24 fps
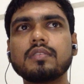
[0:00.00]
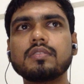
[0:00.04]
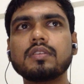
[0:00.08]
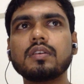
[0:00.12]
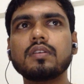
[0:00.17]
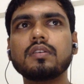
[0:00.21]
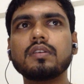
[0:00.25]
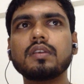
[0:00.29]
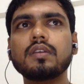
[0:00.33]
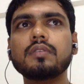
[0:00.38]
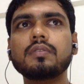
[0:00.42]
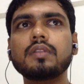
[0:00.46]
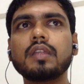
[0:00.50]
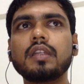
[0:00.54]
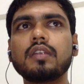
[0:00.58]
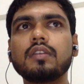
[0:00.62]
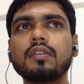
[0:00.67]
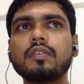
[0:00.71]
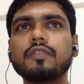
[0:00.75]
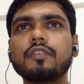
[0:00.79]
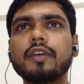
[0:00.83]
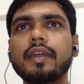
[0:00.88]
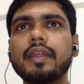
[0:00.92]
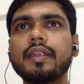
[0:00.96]
So you need
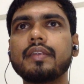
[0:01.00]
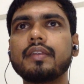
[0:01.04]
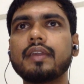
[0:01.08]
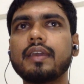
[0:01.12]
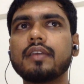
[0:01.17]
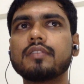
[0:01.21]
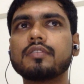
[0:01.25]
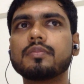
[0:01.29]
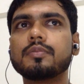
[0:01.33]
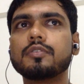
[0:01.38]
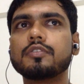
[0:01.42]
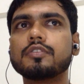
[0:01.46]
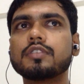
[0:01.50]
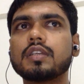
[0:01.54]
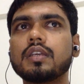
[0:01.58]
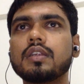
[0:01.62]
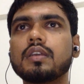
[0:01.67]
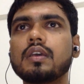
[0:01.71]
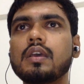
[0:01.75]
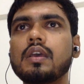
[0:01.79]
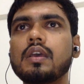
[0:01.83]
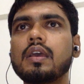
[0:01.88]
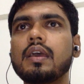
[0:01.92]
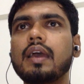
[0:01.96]
to find exposure
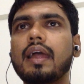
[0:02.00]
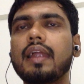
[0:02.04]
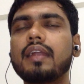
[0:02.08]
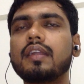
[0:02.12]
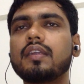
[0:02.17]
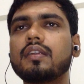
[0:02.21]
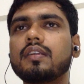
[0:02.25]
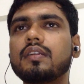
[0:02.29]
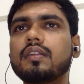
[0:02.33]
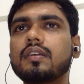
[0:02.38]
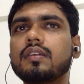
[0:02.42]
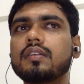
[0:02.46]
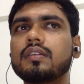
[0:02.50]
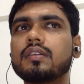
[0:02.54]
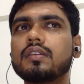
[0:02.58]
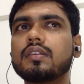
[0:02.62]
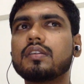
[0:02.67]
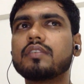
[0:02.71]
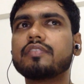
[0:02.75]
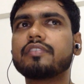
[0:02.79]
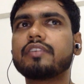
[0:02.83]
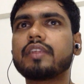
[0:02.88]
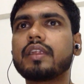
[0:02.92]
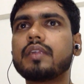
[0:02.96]
at
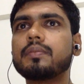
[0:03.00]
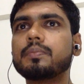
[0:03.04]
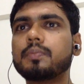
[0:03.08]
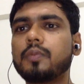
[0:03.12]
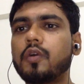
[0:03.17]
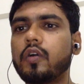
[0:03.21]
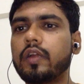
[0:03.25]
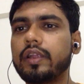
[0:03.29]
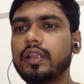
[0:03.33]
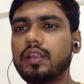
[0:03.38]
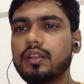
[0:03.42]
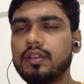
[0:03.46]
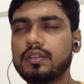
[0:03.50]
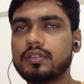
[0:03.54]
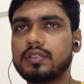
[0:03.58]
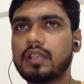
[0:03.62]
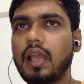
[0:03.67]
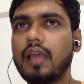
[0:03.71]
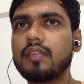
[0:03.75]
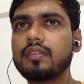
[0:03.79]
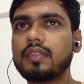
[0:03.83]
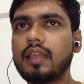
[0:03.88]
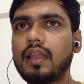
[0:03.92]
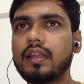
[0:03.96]
different points,
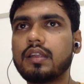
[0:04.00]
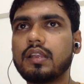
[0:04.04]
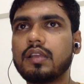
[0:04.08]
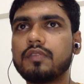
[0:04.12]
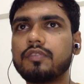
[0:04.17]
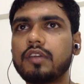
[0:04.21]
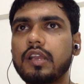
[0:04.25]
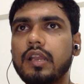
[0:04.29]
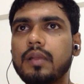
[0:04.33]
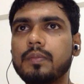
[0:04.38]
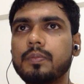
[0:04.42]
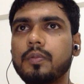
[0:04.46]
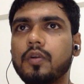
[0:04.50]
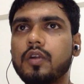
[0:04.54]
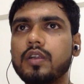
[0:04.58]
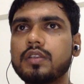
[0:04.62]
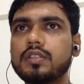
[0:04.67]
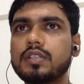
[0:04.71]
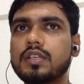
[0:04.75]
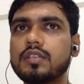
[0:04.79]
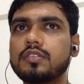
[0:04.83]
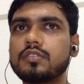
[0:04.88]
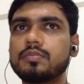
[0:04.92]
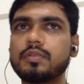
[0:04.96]
and that different
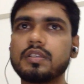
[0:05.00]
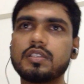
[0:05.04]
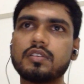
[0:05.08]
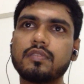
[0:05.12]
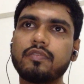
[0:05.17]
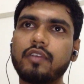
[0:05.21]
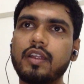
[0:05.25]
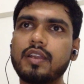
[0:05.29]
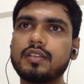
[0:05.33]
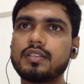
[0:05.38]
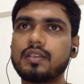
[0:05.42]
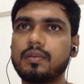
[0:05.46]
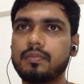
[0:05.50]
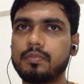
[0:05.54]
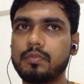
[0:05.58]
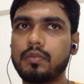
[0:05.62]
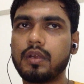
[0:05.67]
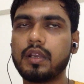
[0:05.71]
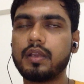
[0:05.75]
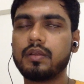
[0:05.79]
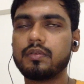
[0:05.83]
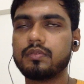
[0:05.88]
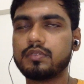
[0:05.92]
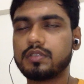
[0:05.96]
points are specified
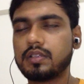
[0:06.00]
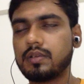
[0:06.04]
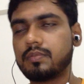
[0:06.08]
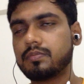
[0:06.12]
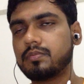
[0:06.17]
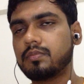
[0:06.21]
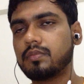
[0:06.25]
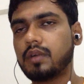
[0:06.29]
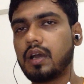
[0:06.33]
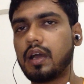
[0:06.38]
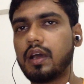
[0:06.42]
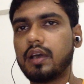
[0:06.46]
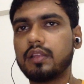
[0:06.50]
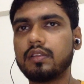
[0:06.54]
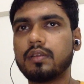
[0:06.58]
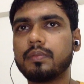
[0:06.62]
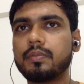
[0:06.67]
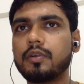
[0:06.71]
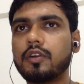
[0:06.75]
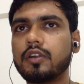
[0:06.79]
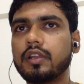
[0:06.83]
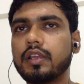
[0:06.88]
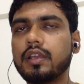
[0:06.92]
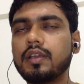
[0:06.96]
some other
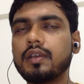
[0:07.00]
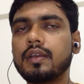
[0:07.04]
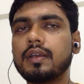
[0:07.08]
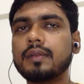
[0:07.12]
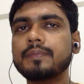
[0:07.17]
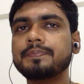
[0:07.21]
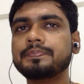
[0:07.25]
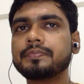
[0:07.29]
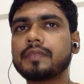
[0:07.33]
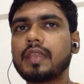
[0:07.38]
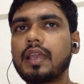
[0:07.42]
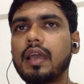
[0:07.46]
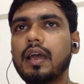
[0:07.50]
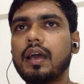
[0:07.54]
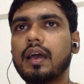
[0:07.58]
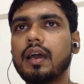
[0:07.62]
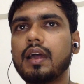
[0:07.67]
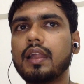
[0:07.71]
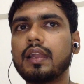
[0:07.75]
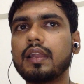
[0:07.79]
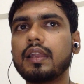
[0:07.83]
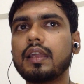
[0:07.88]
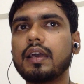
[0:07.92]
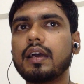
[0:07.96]
body,
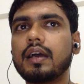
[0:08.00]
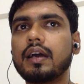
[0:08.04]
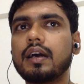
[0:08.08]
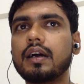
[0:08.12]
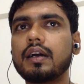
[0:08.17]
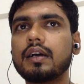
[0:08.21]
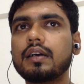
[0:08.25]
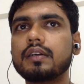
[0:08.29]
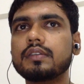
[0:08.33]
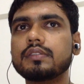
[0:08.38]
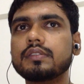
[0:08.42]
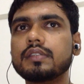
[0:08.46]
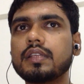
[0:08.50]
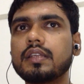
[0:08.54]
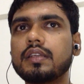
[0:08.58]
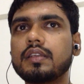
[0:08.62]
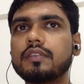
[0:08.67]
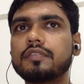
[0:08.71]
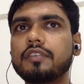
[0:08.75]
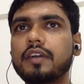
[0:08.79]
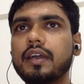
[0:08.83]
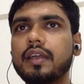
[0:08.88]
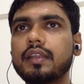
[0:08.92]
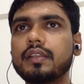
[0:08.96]
and they
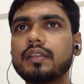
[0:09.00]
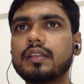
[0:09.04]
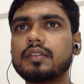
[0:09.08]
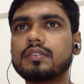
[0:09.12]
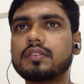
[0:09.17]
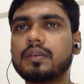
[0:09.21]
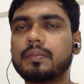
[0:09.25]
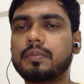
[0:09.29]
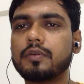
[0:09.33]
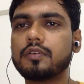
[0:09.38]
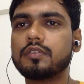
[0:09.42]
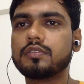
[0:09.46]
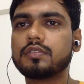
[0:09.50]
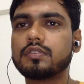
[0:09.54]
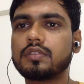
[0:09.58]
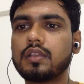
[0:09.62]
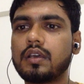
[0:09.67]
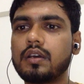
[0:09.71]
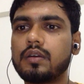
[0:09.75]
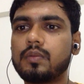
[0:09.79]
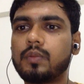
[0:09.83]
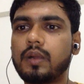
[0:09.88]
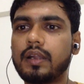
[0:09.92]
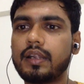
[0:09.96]
define that suppose
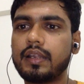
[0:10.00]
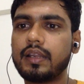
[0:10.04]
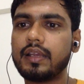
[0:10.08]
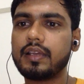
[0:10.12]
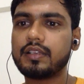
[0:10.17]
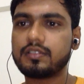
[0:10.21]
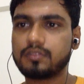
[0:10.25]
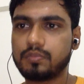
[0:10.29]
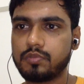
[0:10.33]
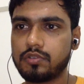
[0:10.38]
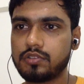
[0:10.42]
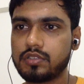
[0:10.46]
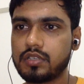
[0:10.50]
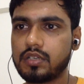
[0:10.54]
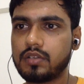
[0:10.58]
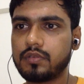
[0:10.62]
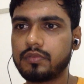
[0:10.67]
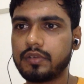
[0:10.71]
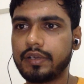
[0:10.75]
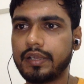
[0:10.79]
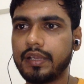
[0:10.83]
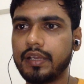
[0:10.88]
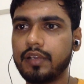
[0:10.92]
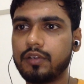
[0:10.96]
1 day exposure
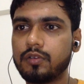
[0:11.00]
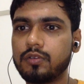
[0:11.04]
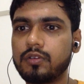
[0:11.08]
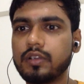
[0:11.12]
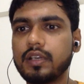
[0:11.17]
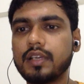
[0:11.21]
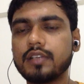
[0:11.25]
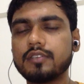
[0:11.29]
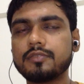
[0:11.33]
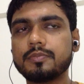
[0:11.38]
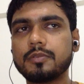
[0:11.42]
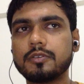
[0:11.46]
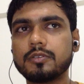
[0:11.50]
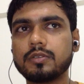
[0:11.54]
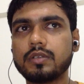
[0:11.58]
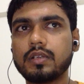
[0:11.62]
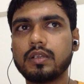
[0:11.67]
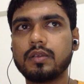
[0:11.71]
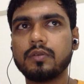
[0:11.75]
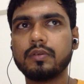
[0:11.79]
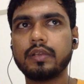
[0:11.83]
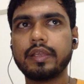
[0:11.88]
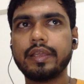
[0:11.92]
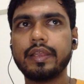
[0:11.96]
you need, 2 day exposure
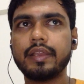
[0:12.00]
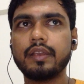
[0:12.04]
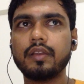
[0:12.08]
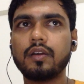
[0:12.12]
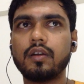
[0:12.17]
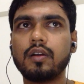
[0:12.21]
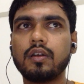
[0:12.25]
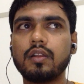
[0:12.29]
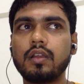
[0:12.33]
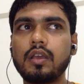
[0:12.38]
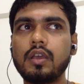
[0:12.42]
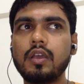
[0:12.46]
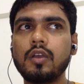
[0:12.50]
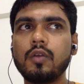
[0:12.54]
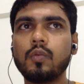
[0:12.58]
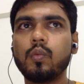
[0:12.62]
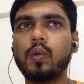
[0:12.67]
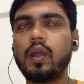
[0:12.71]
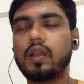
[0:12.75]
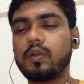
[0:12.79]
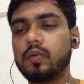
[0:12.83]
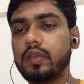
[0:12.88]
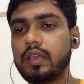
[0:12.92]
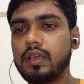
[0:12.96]
you need, or
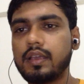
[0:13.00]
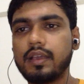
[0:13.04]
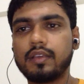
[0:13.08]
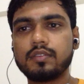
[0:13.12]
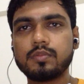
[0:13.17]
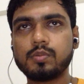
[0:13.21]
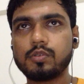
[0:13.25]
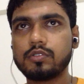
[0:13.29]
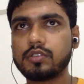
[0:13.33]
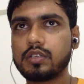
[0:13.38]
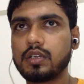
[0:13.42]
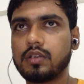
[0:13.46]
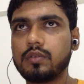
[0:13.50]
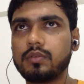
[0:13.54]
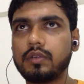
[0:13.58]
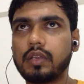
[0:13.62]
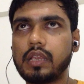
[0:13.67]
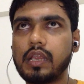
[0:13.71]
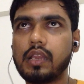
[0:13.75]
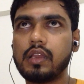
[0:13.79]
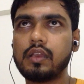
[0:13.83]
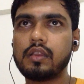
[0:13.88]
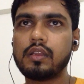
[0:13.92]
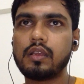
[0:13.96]
1 week exposure you
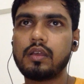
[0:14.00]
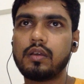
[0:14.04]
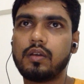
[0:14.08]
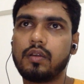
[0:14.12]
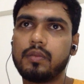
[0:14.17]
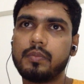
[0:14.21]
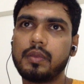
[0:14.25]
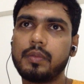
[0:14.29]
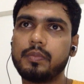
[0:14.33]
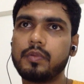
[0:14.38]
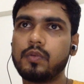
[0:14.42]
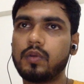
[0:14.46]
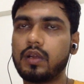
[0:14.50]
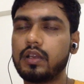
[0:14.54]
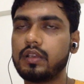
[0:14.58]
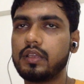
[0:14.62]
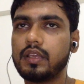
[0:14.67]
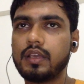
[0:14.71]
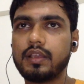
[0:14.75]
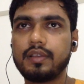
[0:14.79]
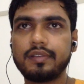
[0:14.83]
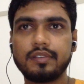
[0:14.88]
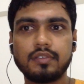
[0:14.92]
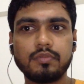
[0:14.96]
need, or maybe 1
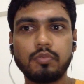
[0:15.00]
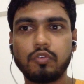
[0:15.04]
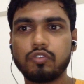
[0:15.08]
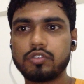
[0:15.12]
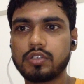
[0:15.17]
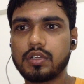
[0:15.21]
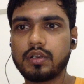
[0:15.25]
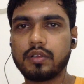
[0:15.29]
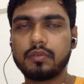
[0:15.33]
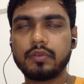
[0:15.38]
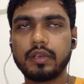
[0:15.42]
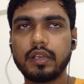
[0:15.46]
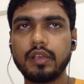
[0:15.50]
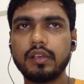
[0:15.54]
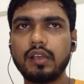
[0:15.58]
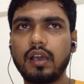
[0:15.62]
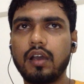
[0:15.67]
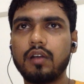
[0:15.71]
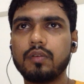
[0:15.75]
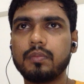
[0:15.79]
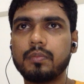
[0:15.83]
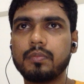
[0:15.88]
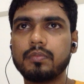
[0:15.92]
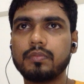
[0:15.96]
year exposure you need.
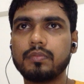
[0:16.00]
How